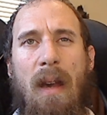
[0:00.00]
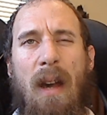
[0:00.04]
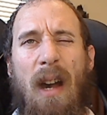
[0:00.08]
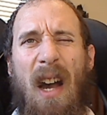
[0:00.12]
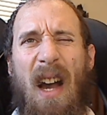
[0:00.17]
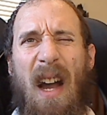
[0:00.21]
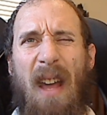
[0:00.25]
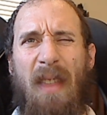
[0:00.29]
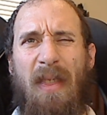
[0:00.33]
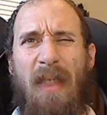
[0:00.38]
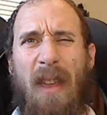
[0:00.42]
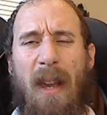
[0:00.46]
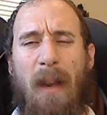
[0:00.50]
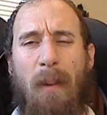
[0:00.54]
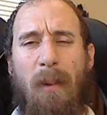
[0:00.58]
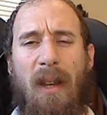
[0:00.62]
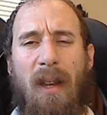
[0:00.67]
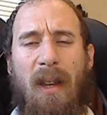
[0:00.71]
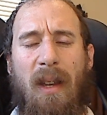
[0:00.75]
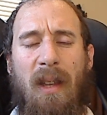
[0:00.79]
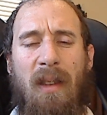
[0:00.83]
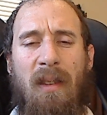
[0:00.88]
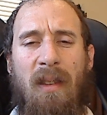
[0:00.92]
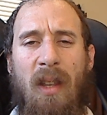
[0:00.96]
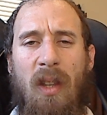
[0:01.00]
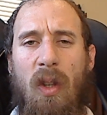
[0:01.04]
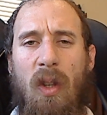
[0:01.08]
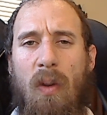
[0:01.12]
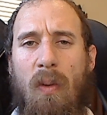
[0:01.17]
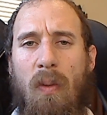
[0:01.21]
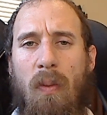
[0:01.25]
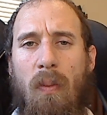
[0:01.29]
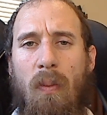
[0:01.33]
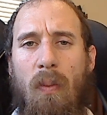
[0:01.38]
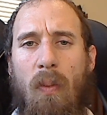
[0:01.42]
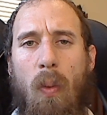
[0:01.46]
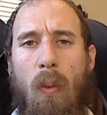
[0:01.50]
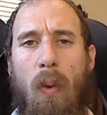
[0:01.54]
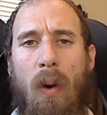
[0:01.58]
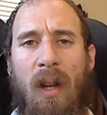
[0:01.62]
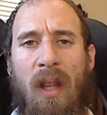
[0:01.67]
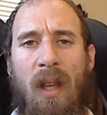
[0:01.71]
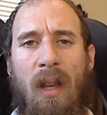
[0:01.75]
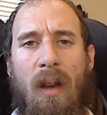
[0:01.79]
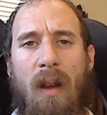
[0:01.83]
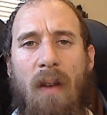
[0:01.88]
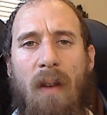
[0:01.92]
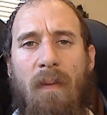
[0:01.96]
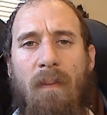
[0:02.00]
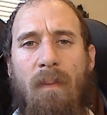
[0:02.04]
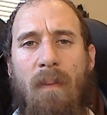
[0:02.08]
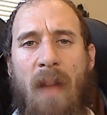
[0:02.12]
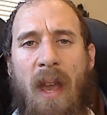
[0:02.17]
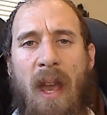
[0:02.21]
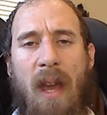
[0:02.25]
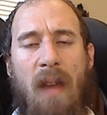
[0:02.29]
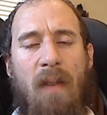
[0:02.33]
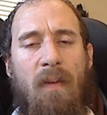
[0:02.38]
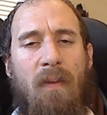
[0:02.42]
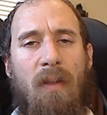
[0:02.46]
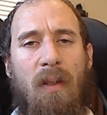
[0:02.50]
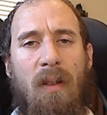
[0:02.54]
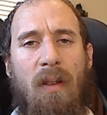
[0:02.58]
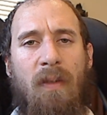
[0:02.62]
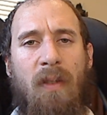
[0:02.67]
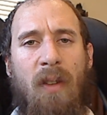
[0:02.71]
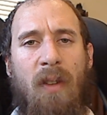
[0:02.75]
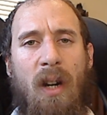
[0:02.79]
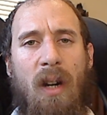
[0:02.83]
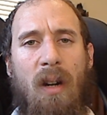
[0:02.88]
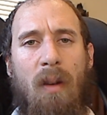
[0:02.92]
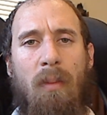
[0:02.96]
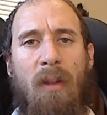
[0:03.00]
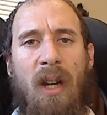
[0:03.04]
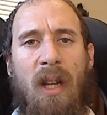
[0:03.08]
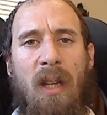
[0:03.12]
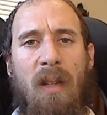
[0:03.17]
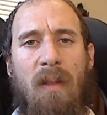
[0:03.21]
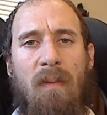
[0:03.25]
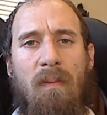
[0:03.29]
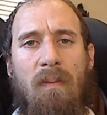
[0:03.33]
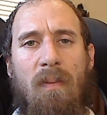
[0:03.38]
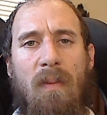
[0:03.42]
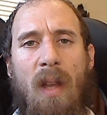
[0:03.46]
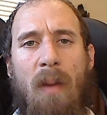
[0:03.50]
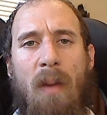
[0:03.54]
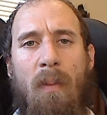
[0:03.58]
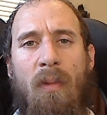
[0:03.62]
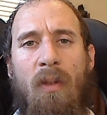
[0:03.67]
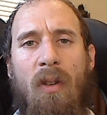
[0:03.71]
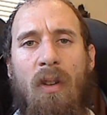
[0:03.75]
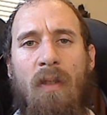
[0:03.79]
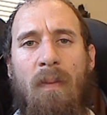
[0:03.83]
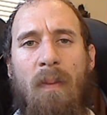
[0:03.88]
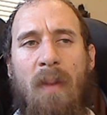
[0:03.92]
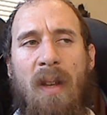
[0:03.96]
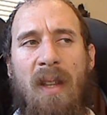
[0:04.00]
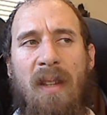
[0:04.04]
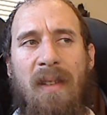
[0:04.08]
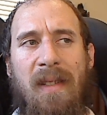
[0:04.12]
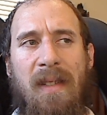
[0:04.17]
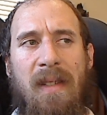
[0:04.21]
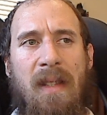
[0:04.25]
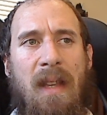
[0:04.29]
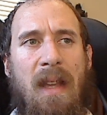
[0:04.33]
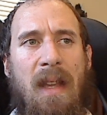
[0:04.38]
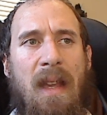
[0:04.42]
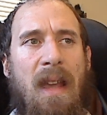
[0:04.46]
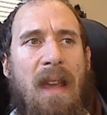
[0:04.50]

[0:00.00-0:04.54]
I think I'm going to continue working on a handful of TurtleBrain improvements.